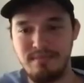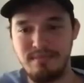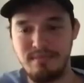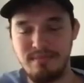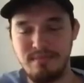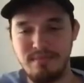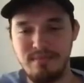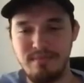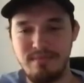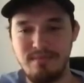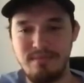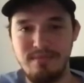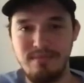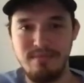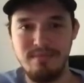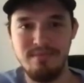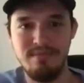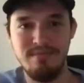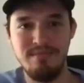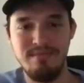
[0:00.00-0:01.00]

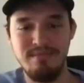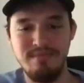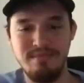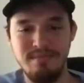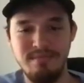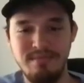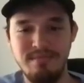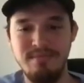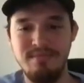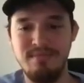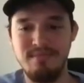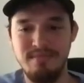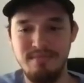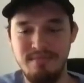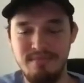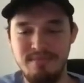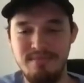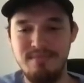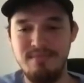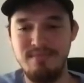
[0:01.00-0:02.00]

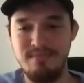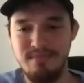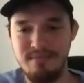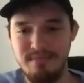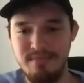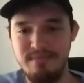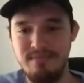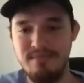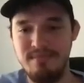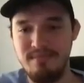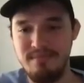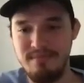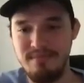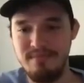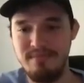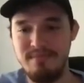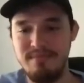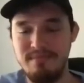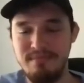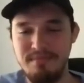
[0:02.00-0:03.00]

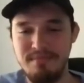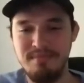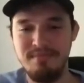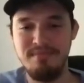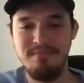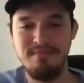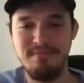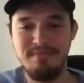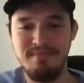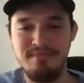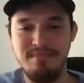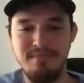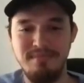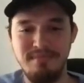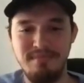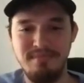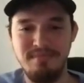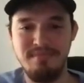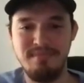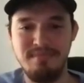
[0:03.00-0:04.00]

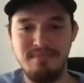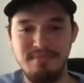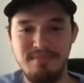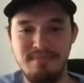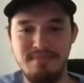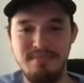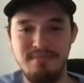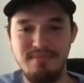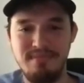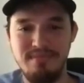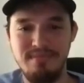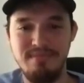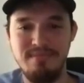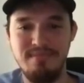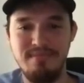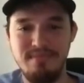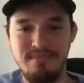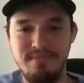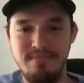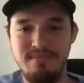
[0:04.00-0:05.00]

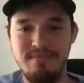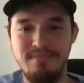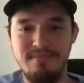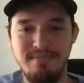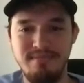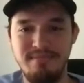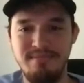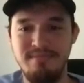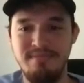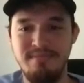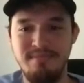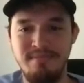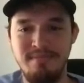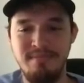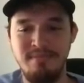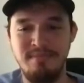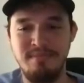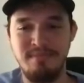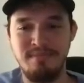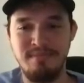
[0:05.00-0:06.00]

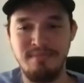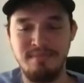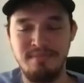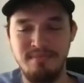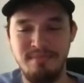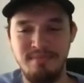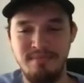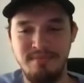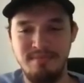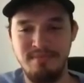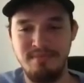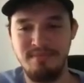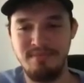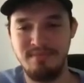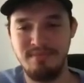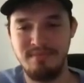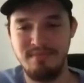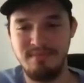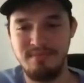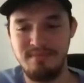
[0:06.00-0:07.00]

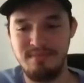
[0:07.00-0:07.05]
The person shown says nothing.